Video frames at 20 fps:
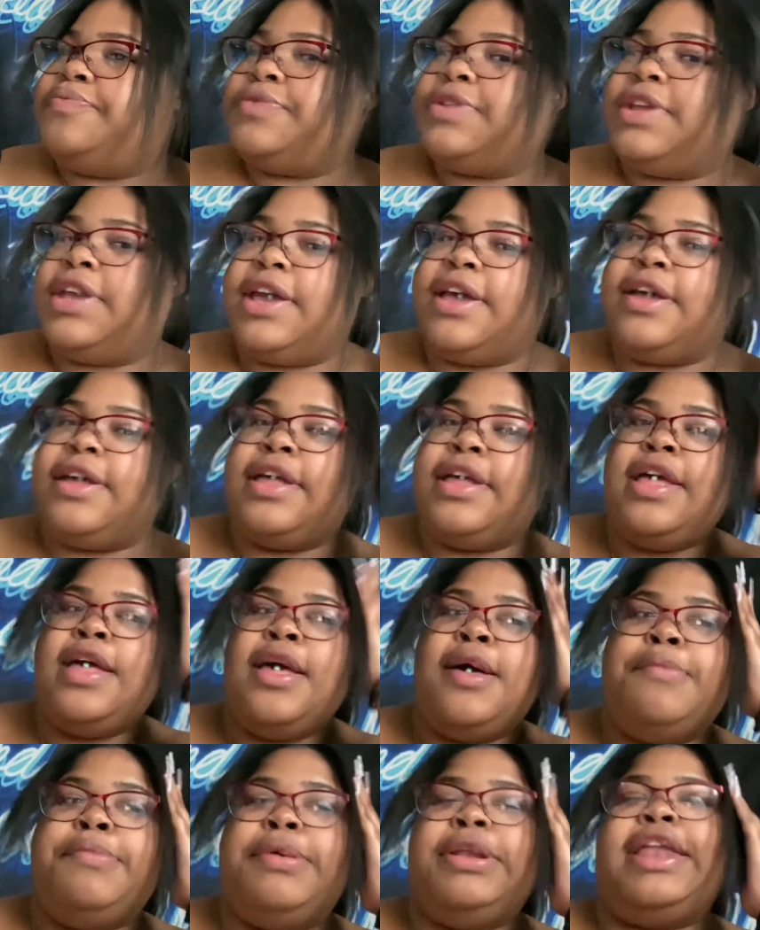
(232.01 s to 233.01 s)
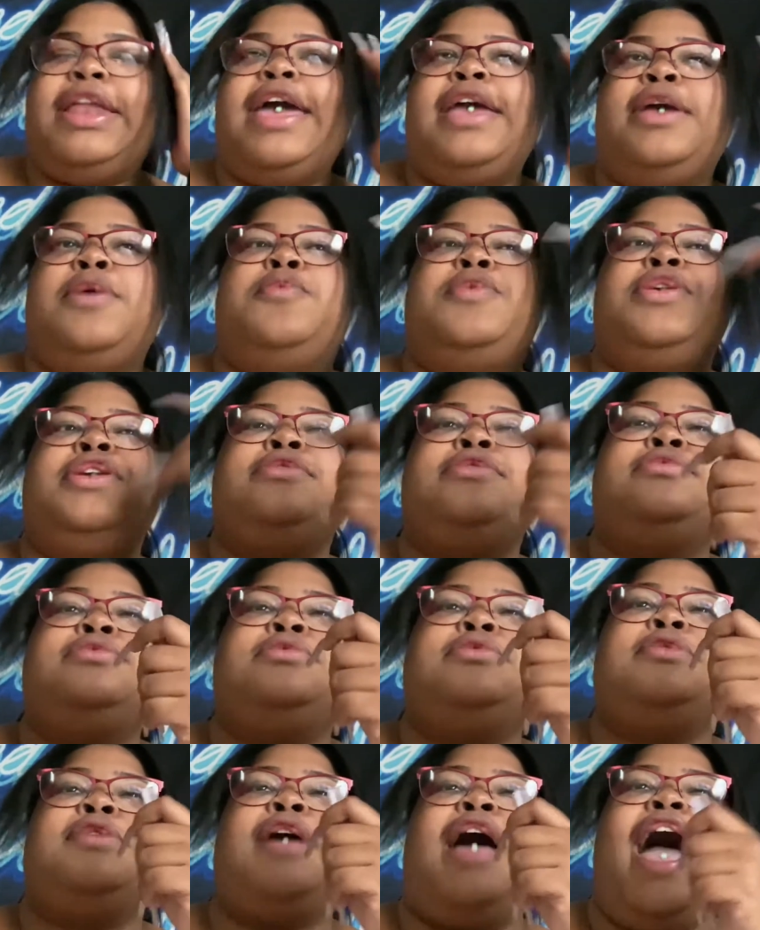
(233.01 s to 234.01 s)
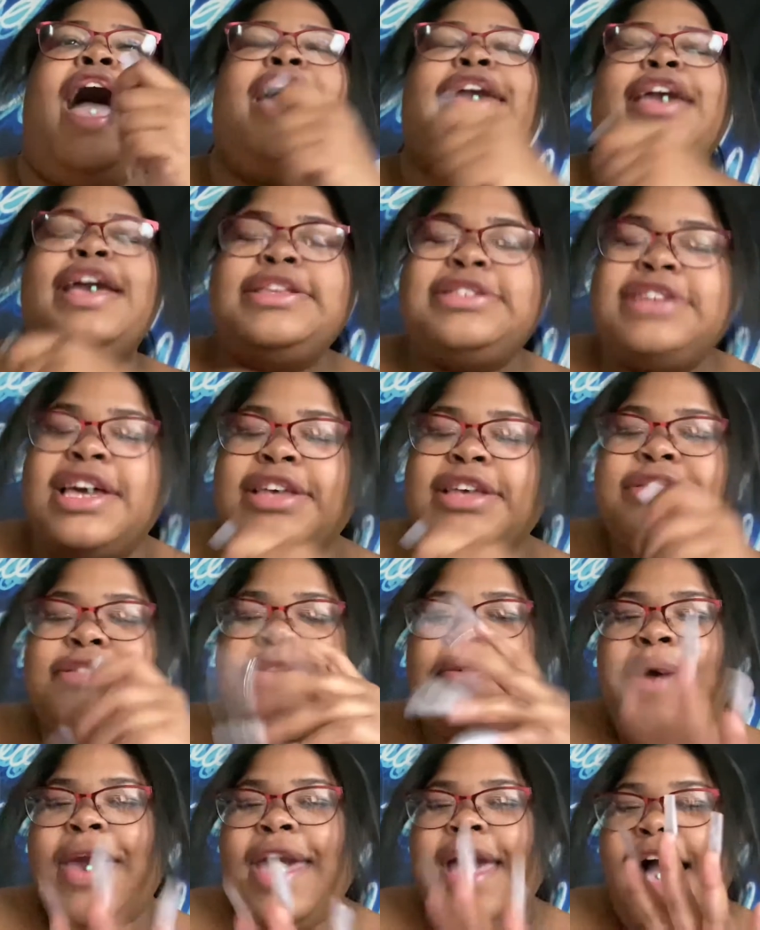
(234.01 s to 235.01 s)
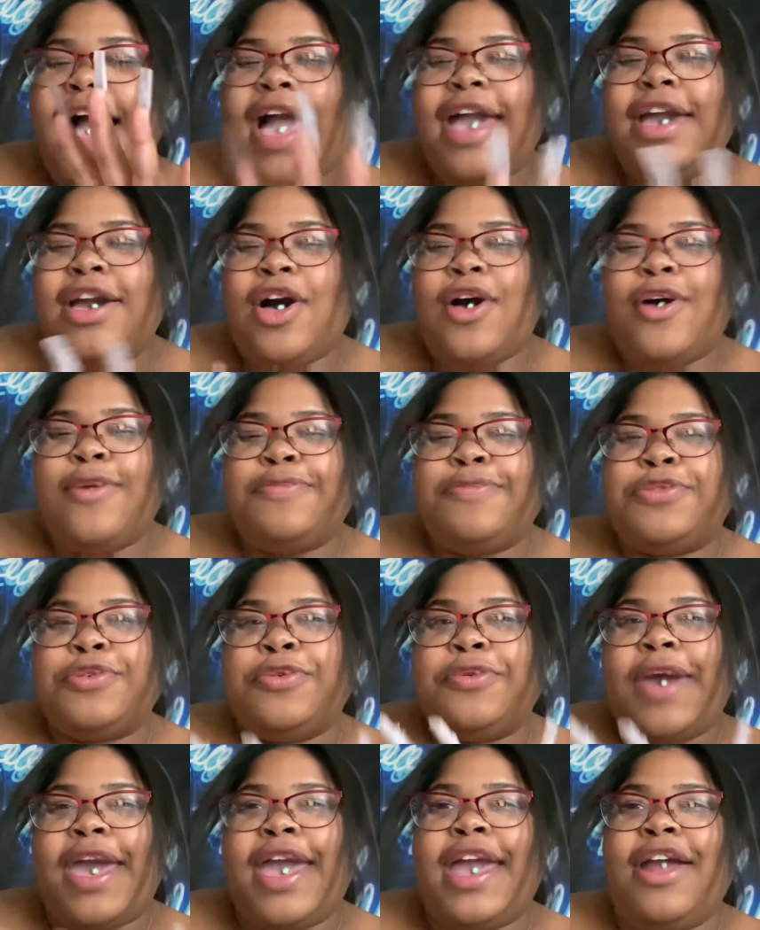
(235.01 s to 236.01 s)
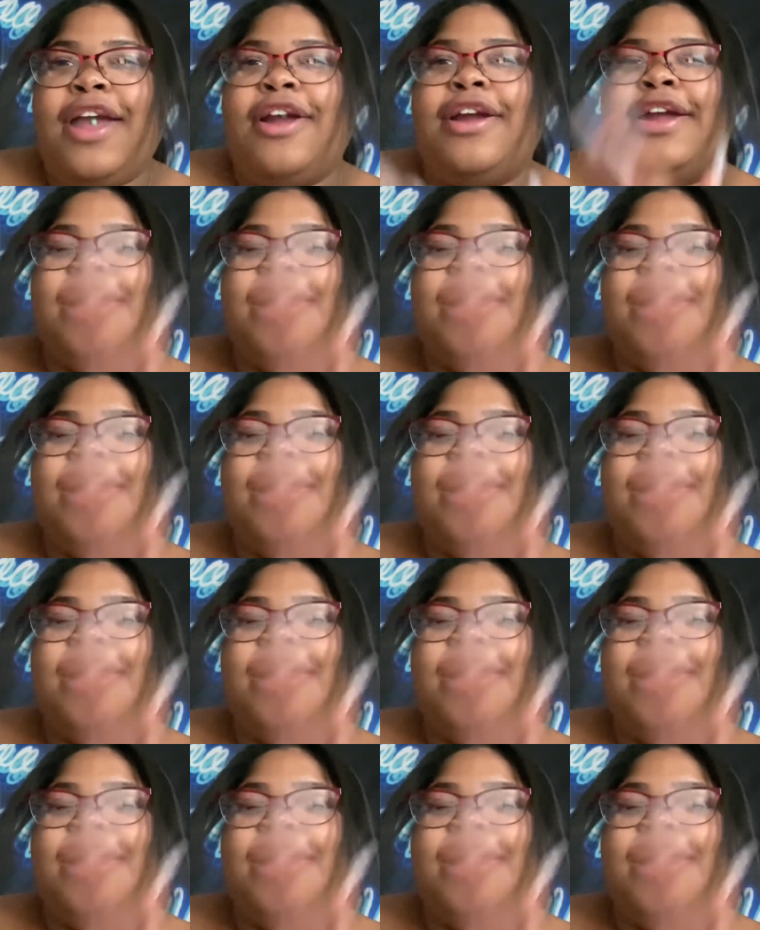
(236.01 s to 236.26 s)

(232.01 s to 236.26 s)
Yeah. But like when you, I guess because the way I comb through hair,